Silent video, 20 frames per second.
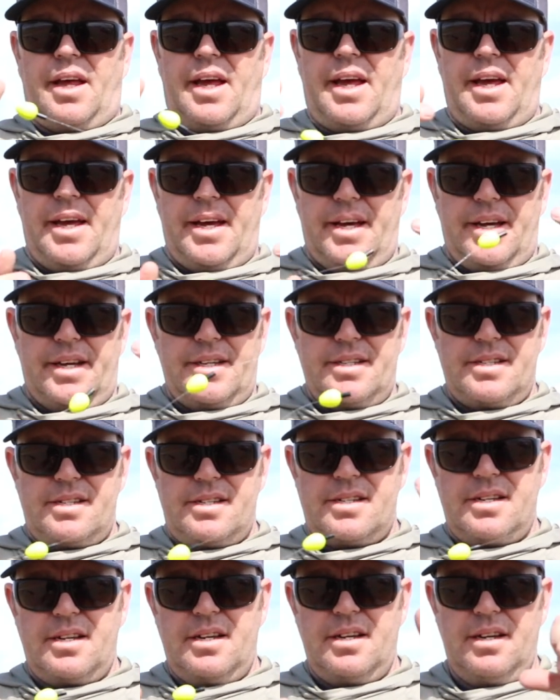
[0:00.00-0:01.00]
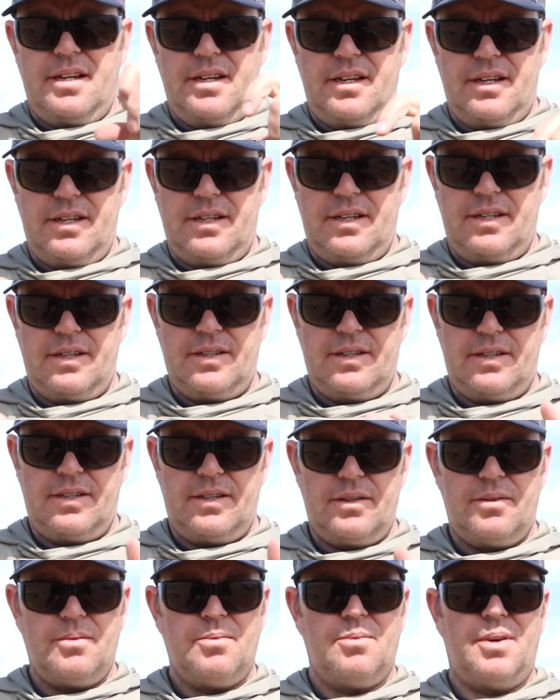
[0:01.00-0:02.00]
is
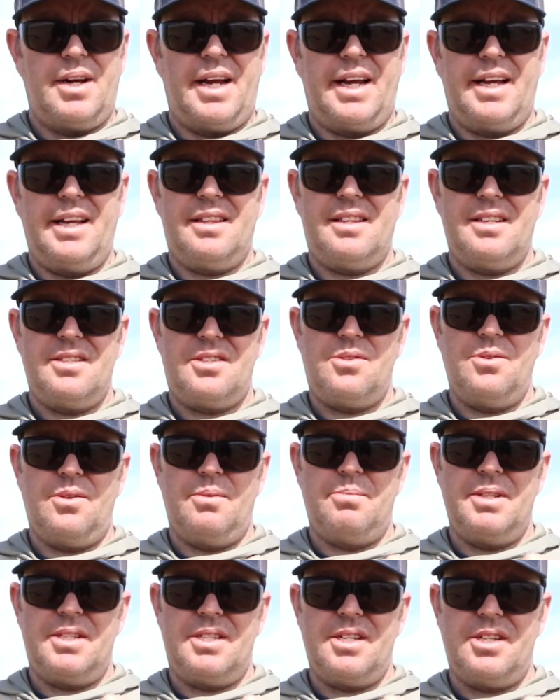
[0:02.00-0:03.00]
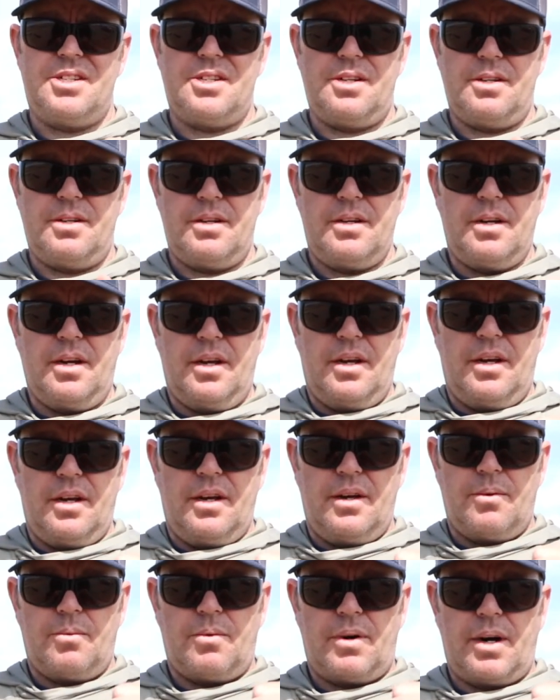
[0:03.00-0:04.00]
when I get this to a position
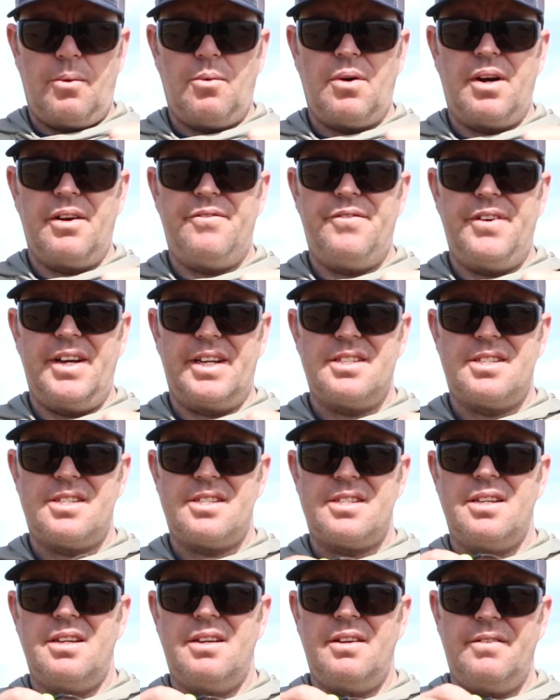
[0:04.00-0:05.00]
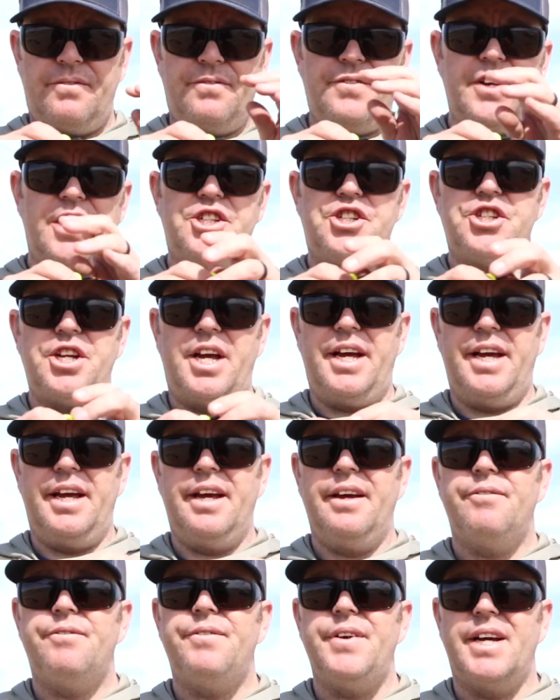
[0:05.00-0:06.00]
where I want to fish
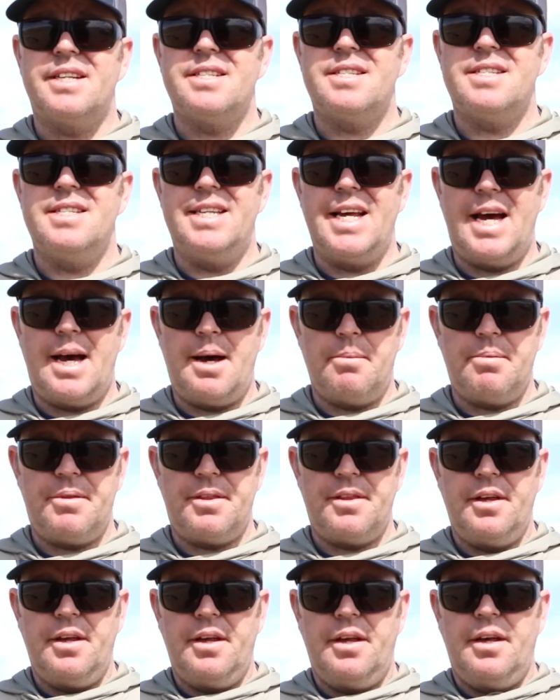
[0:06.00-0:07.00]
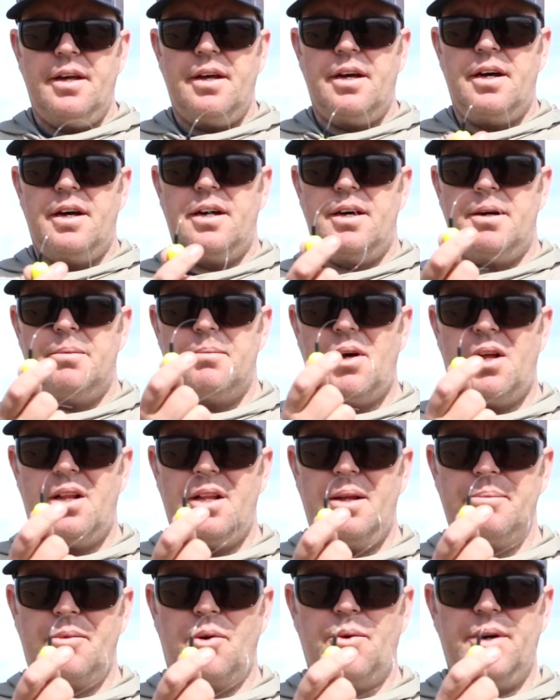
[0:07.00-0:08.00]
a fixed depth,
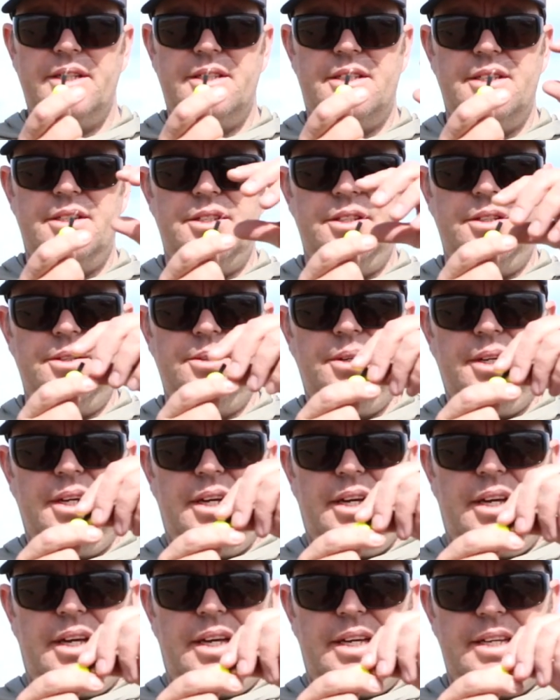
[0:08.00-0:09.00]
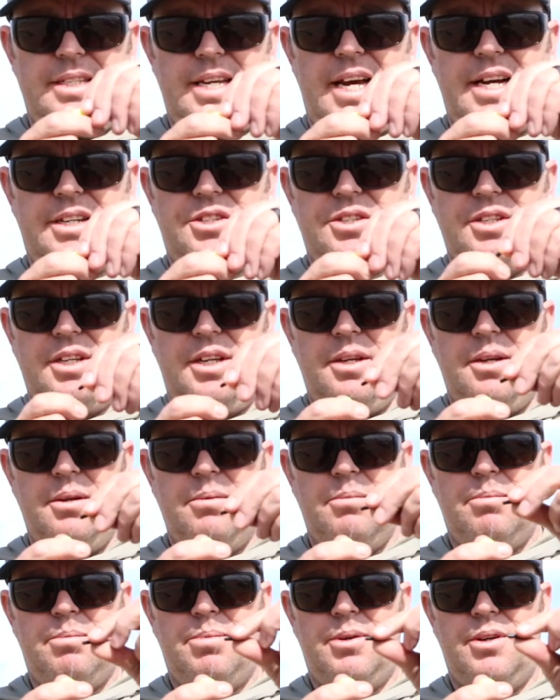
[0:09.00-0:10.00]
all I'm going to do is actually
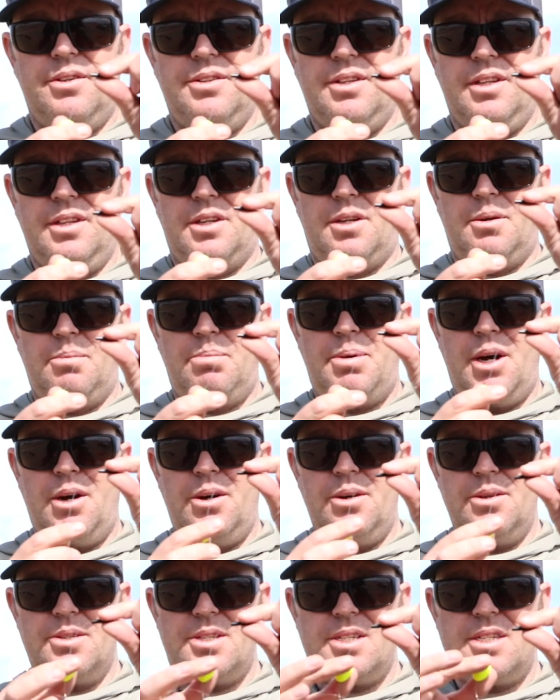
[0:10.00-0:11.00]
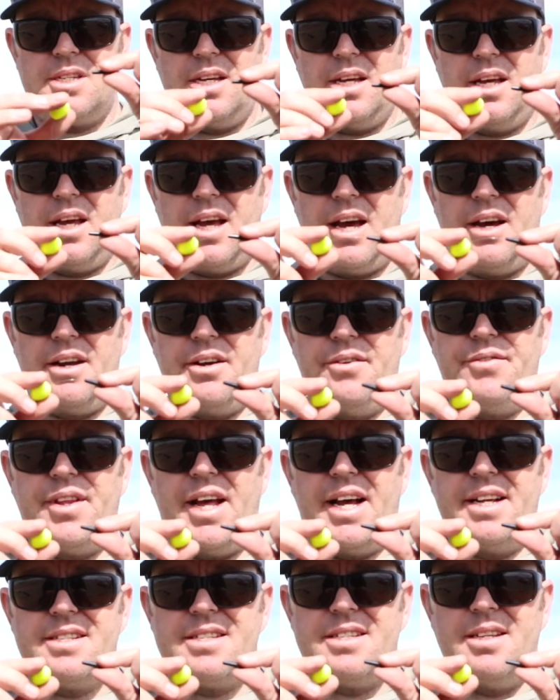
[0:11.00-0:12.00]
pull the little post out of
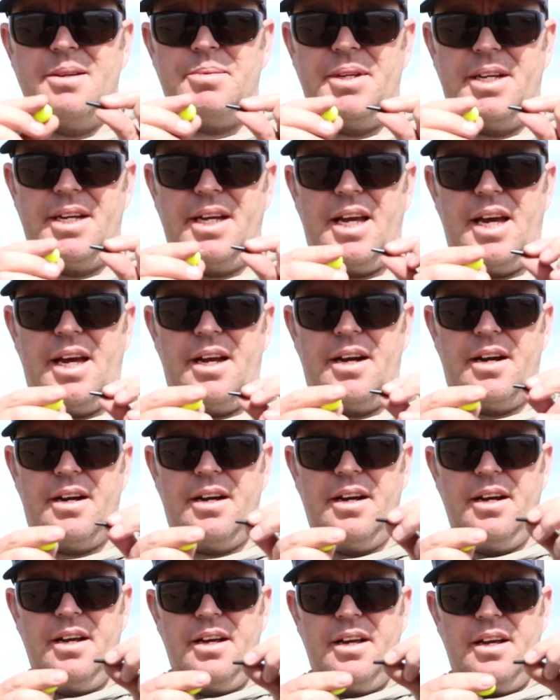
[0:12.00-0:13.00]
that slip indicator,